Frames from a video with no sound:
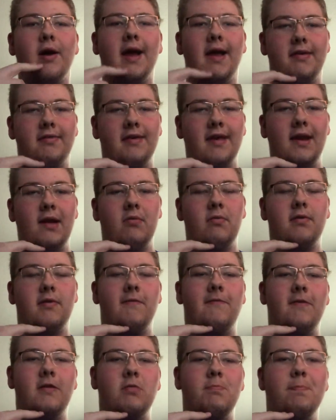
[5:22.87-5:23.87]
I said it was the
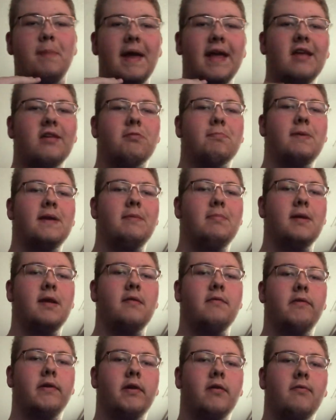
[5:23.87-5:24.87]
fifth biggest
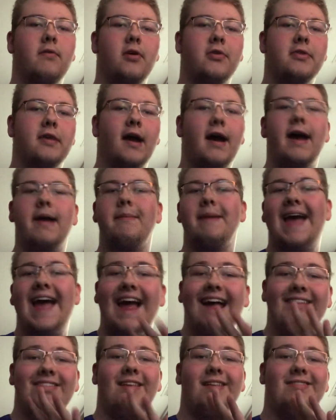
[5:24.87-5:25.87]
PPV of all time
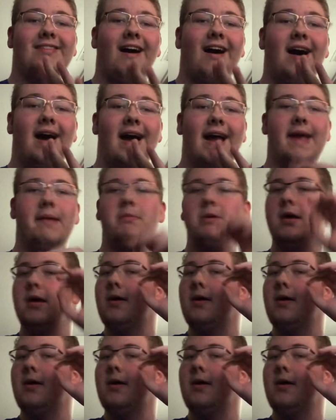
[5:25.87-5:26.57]
at the time.